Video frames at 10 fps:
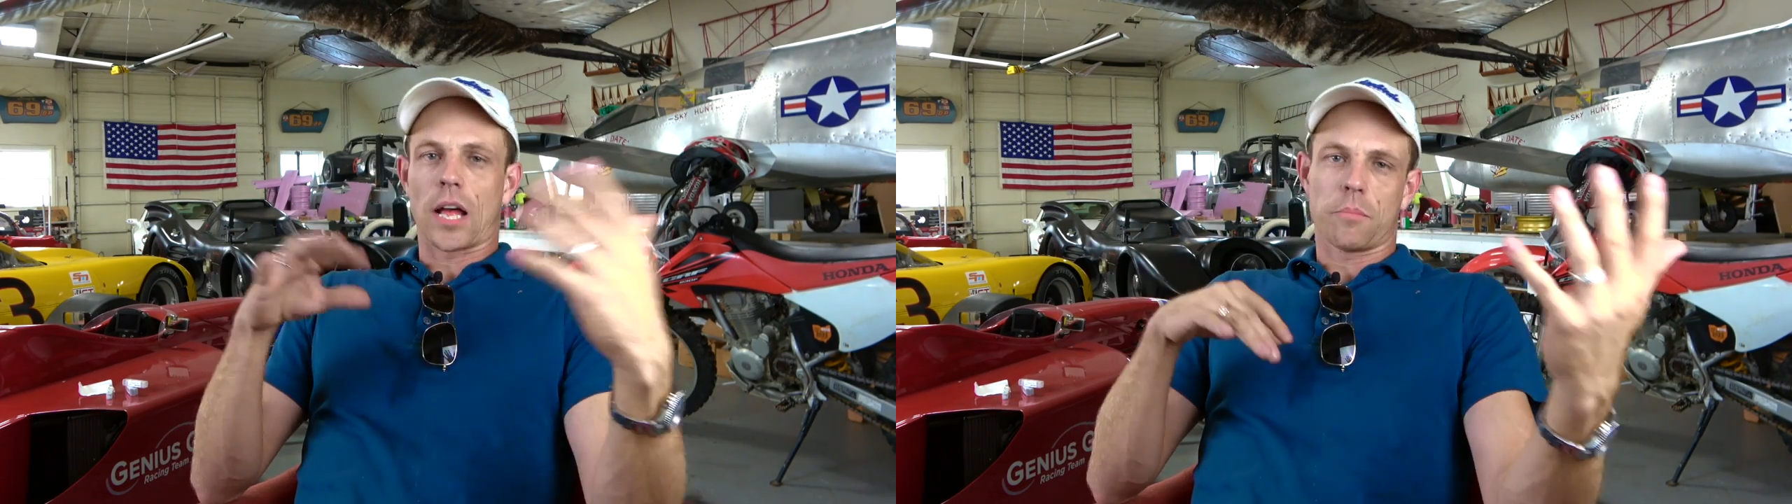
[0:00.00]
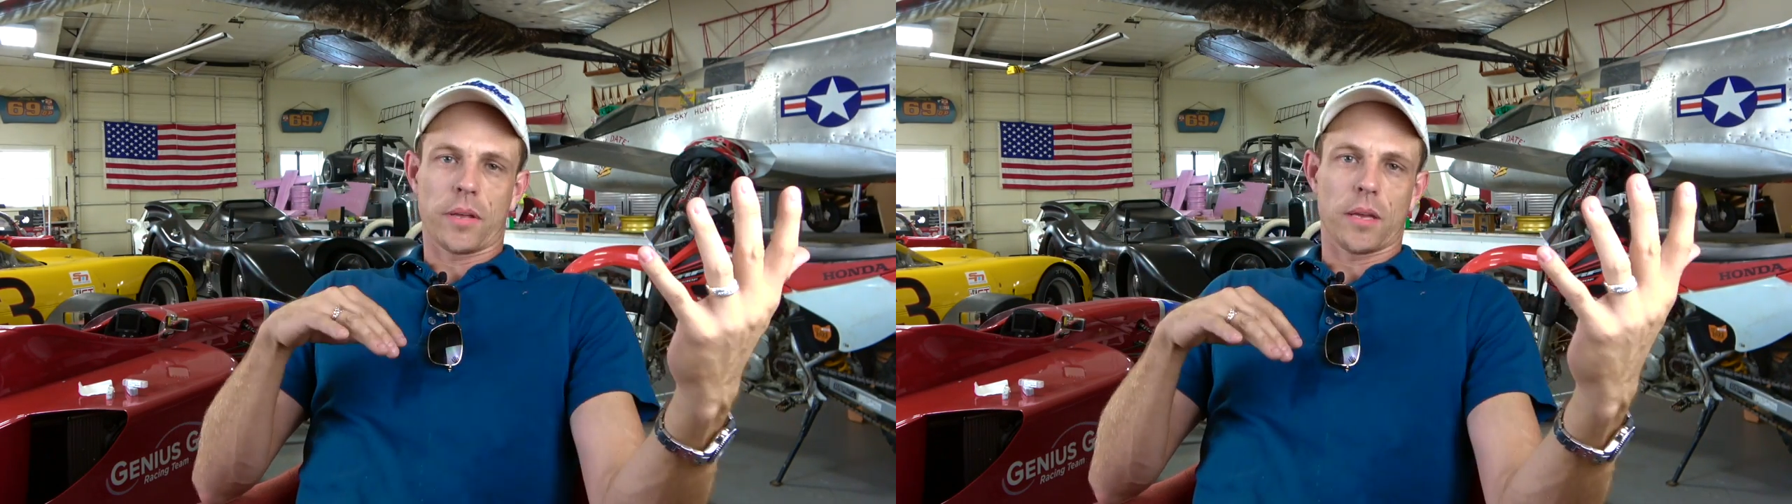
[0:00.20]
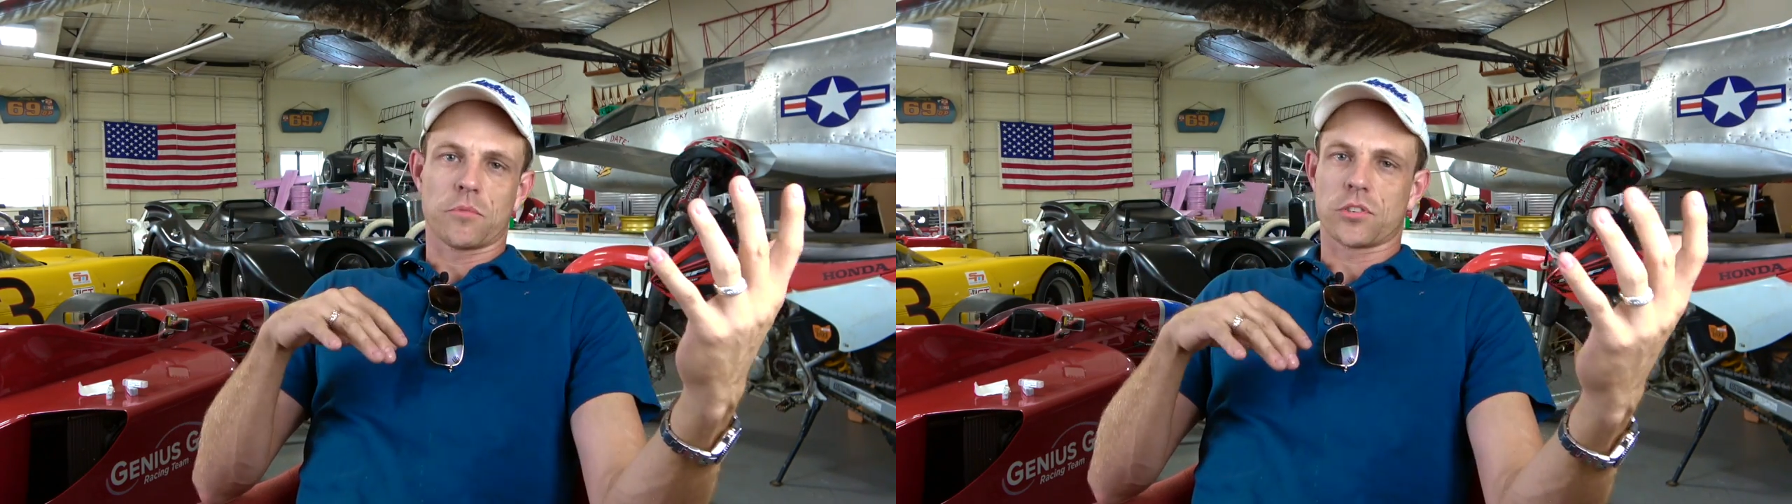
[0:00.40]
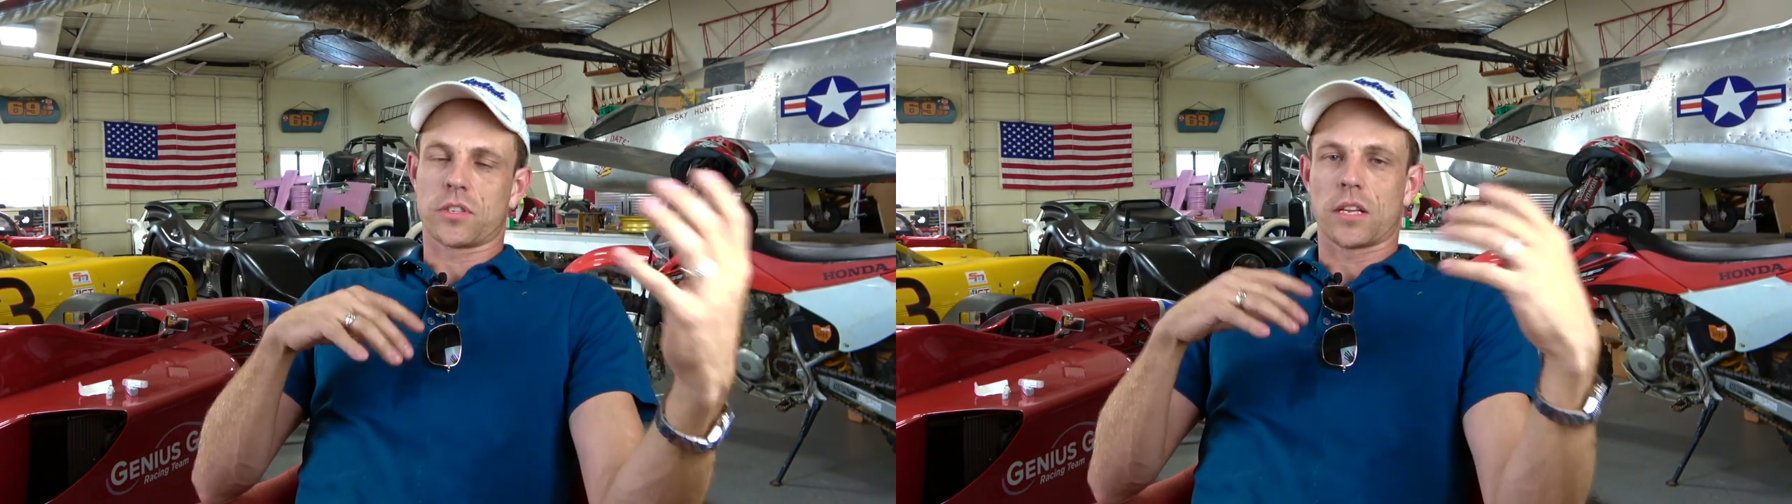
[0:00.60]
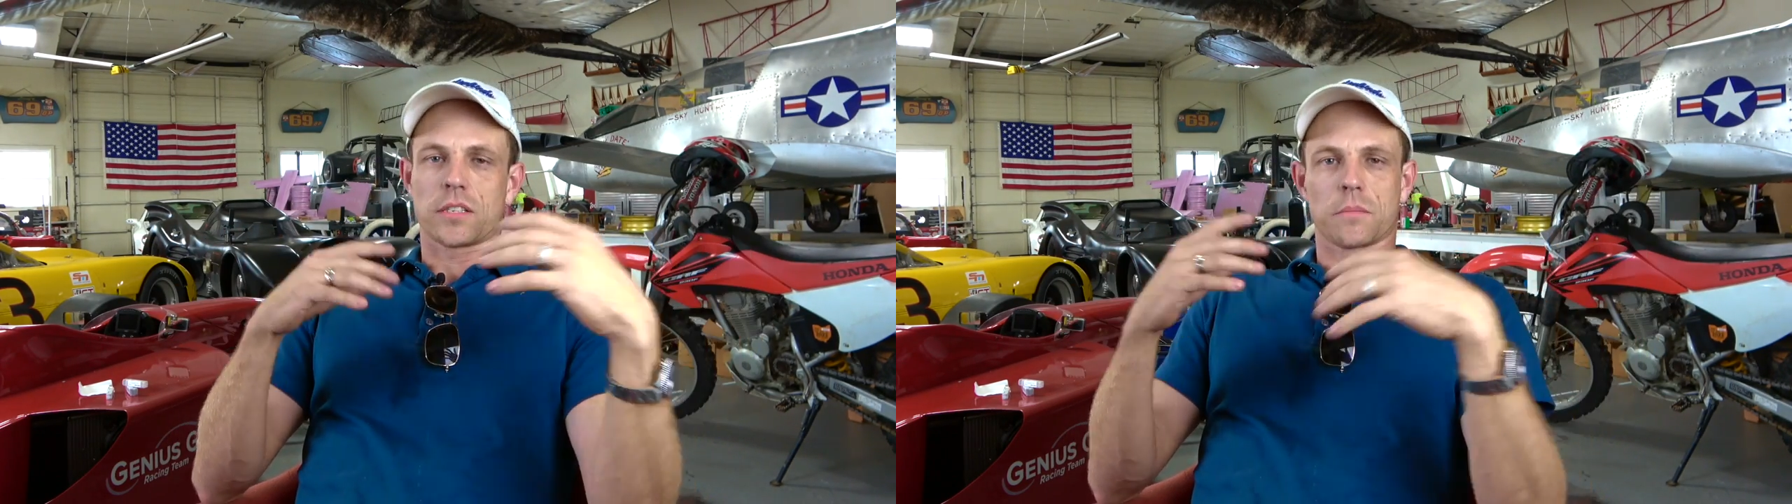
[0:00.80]
helping him
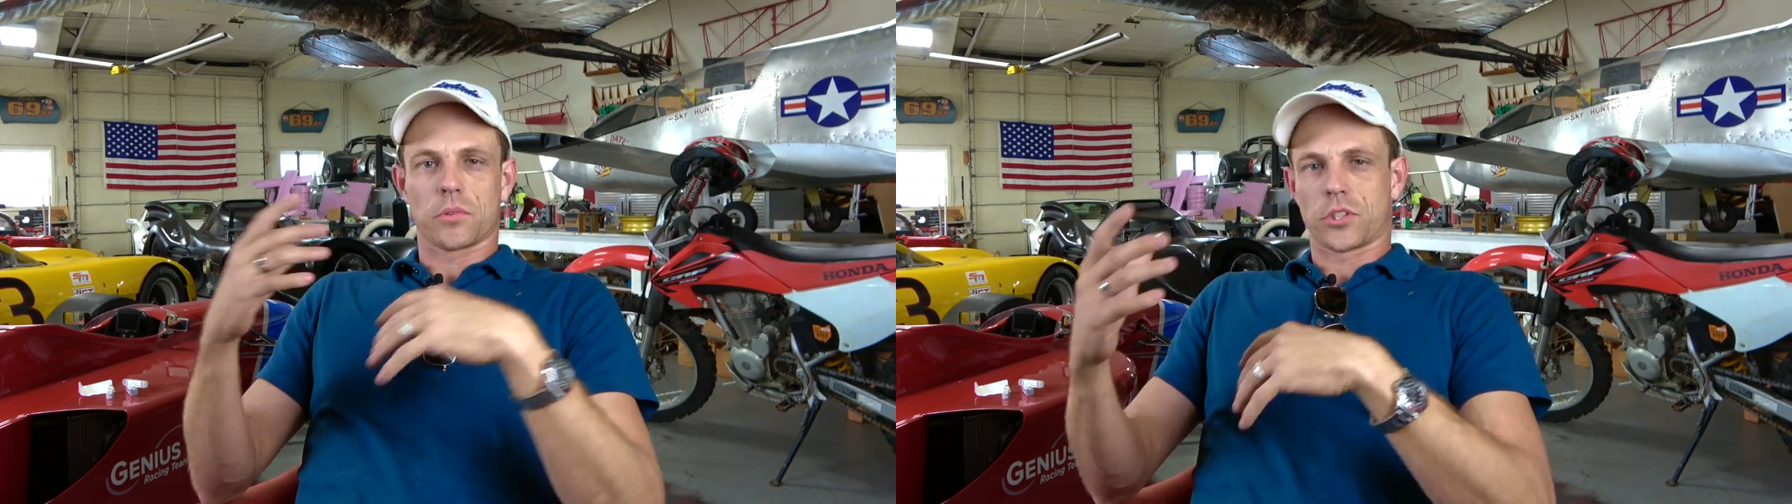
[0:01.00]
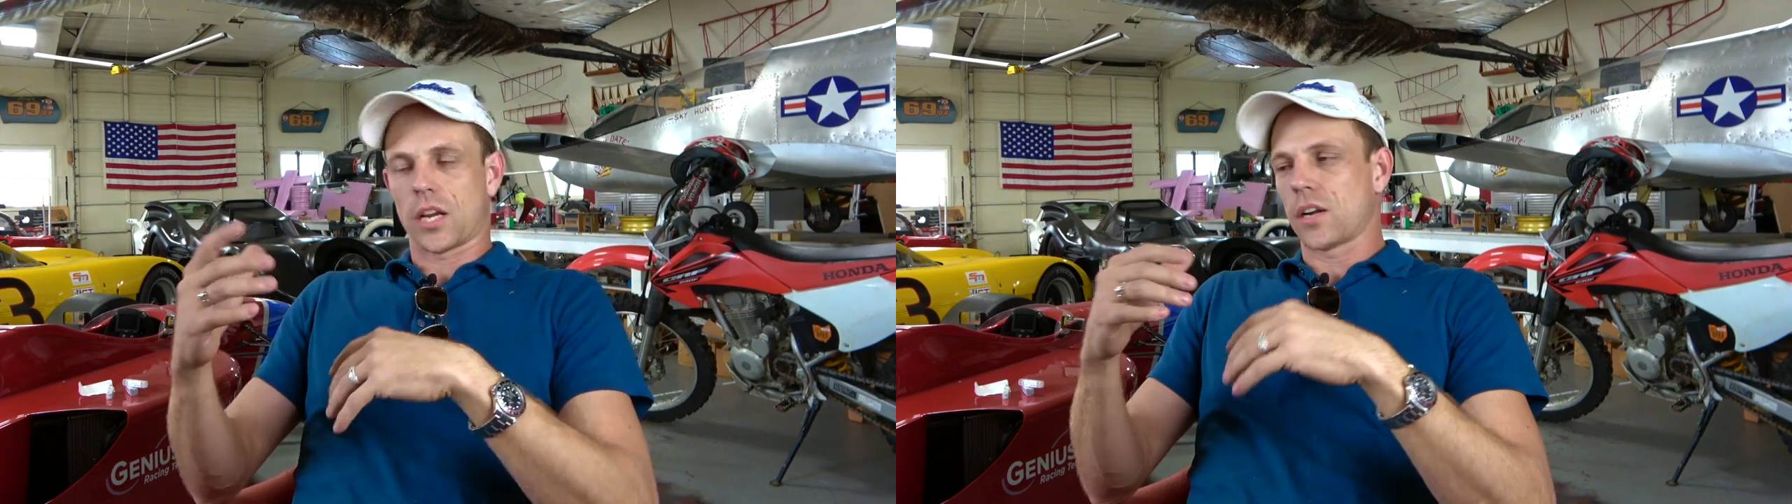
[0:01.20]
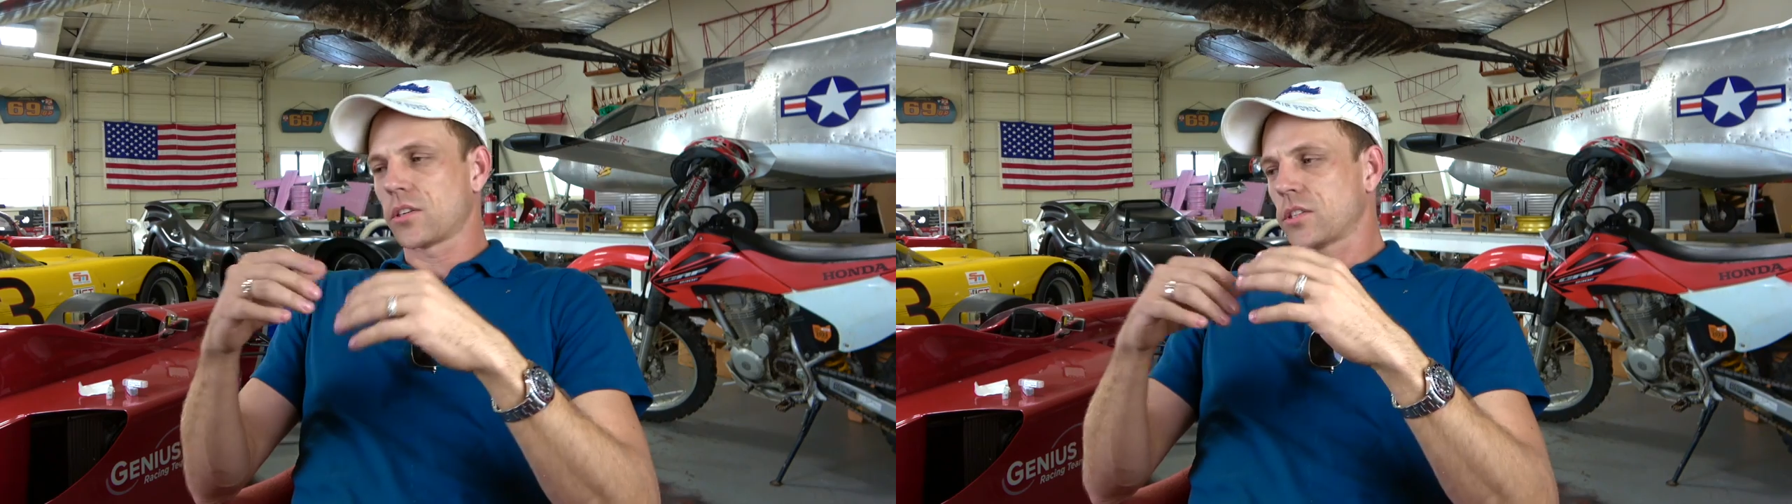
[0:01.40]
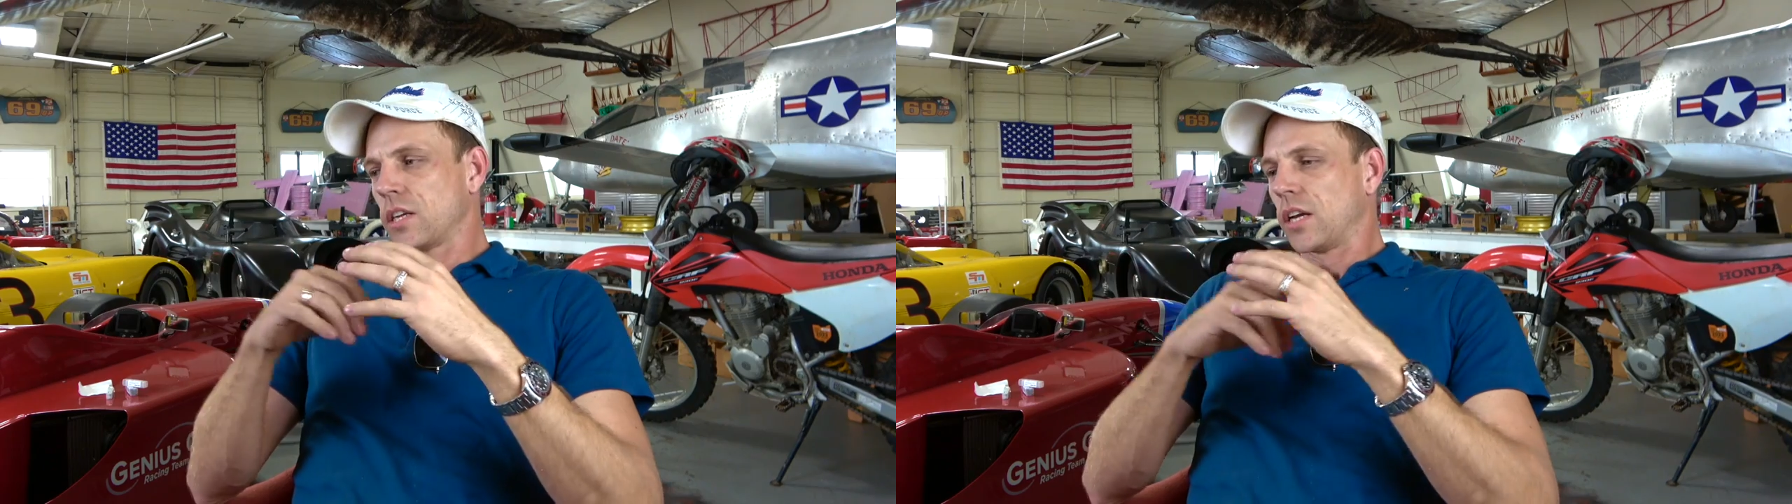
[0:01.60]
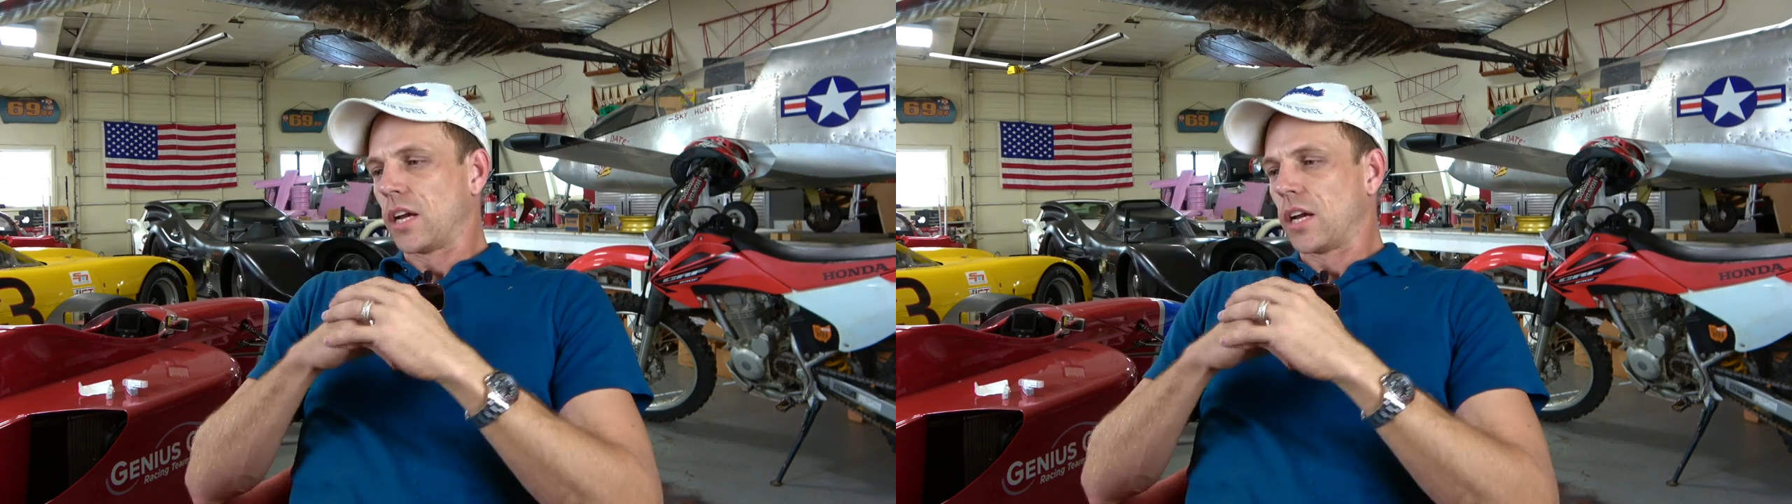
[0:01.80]
just get simple chairs